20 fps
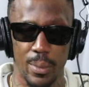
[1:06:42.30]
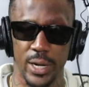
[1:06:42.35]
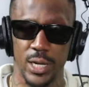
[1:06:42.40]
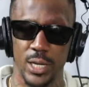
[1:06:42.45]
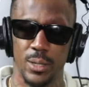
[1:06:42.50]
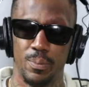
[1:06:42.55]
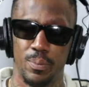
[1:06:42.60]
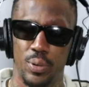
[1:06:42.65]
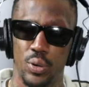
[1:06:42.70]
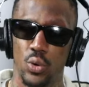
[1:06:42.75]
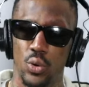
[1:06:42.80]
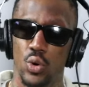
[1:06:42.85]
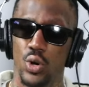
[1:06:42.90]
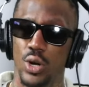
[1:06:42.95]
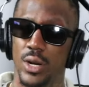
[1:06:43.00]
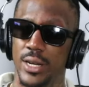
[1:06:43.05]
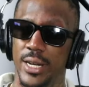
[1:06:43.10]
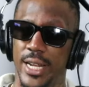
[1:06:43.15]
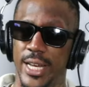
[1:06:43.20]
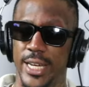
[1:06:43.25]
many
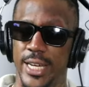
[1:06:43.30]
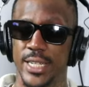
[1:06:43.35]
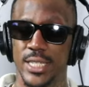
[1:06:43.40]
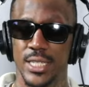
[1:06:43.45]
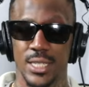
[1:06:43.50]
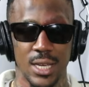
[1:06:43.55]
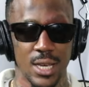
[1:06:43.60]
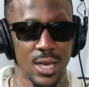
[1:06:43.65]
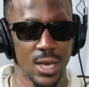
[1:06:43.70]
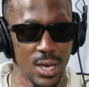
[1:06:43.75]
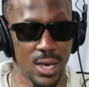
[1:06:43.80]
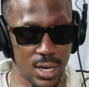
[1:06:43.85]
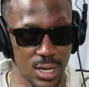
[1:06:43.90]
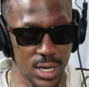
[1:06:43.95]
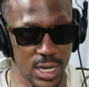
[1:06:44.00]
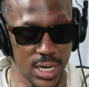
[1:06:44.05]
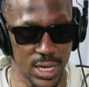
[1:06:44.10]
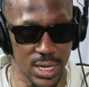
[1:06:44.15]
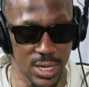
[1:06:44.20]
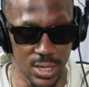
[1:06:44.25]
poor niggas
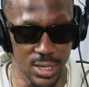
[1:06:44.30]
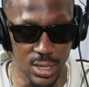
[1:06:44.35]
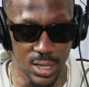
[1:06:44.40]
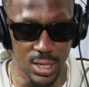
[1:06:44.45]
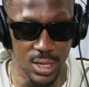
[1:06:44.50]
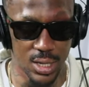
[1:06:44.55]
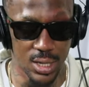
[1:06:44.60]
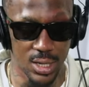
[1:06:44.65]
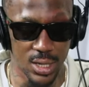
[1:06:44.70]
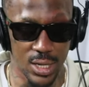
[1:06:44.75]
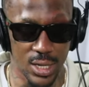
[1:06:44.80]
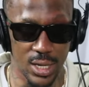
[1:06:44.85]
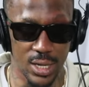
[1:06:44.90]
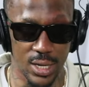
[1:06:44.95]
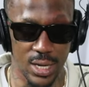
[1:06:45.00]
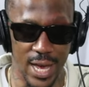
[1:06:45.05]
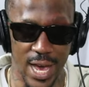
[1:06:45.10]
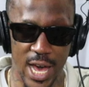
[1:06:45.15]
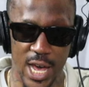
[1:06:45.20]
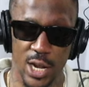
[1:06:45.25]

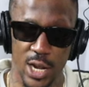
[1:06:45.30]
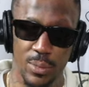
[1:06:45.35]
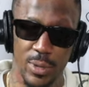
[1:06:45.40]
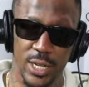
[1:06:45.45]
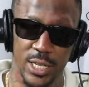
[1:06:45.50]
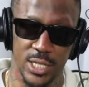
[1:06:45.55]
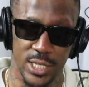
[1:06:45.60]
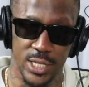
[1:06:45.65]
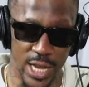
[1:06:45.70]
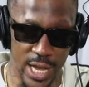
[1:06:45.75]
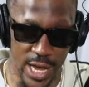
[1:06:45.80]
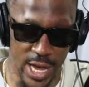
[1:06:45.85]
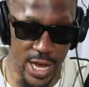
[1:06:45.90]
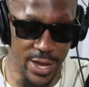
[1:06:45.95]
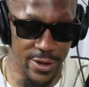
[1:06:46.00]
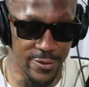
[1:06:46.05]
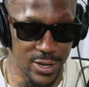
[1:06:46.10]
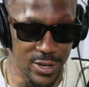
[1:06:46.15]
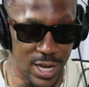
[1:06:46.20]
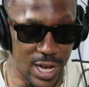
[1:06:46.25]
Adam then
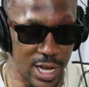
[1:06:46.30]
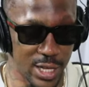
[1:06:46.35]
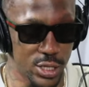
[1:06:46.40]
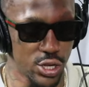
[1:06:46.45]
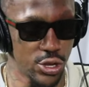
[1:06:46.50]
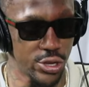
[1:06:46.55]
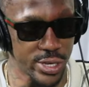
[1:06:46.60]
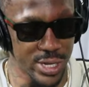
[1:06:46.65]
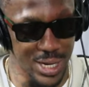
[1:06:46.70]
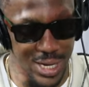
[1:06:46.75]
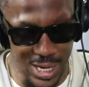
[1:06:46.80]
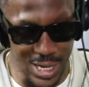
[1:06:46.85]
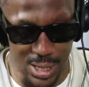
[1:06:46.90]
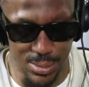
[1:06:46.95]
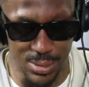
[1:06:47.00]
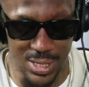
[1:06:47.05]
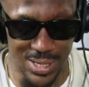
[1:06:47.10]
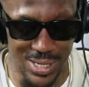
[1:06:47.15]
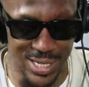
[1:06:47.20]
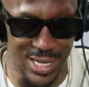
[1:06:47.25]
saved out the
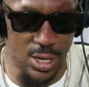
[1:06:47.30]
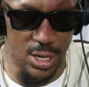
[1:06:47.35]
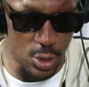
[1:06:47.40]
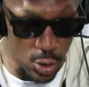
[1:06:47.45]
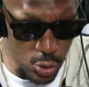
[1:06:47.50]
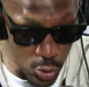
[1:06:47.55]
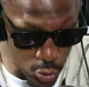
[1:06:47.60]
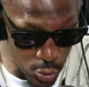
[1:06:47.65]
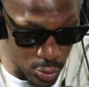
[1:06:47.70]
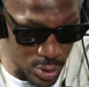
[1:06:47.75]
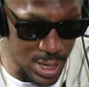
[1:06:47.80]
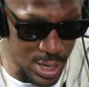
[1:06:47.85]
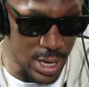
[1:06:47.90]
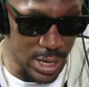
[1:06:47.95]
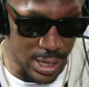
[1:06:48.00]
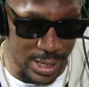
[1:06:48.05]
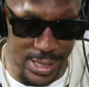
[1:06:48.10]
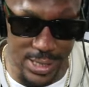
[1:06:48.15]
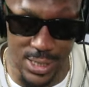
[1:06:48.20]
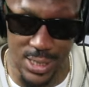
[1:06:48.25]
slums? I said, who?
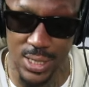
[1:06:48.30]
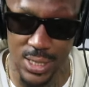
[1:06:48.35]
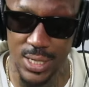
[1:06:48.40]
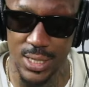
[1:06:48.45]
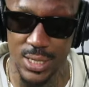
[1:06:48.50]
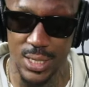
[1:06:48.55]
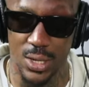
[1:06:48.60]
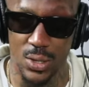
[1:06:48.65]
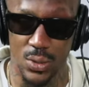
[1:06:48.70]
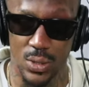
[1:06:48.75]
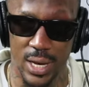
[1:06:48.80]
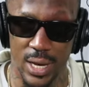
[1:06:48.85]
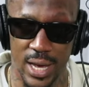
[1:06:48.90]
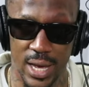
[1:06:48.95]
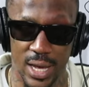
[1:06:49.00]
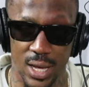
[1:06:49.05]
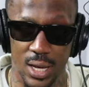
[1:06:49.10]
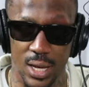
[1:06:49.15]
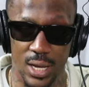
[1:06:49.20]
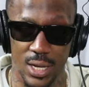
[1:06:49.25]
Because
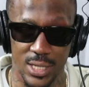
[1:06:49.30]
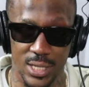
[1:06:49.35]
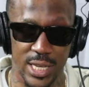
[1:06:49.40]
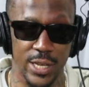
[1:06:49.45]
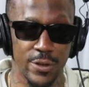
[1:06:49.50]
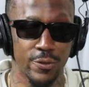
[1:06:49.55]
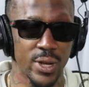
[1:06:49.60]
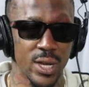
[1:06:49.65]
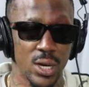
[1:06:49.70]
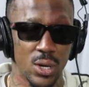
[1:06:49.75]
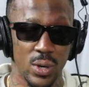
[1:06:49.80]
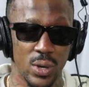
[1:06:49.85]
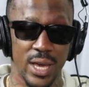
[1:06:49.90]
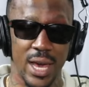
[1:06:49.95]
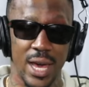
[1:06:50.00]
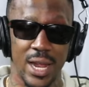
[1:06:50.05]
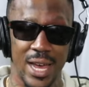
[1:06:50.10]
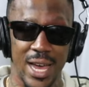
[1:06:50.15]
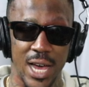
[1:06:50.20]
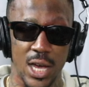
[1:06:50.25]
T-Real, he
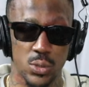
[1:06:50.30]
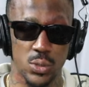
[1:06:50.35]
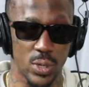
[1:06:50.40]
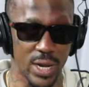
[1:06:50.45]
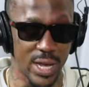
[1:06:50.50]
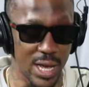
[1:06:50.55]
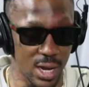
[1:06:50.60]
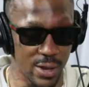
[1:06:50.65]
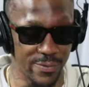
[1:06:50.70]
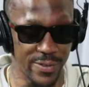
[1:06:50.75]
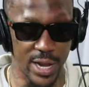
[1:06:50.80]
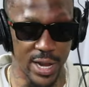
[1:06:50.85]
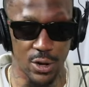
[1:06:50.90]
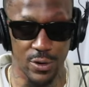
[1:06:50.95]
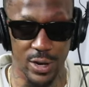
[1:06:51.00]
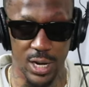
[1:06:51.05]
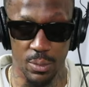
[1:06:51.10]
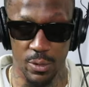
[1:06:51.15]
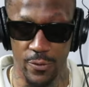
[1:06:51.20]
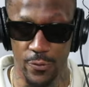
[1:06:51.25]
had a house with an
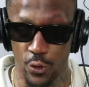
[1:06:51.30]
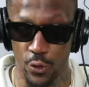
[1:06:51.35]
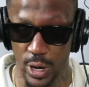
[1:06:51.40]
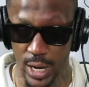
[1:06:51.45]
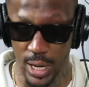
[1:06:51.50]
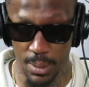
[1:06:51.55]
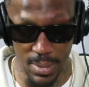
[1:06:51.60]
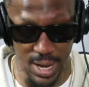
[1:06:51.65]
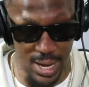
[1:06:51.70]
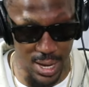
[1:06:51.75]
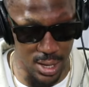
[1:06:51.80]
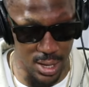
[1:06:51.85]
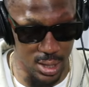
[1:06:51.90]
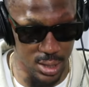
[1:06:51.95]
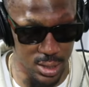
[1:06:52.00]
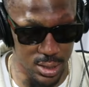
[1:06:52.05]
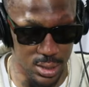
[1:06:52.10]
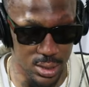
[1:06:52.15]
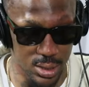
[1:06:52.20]
elevator in it before he met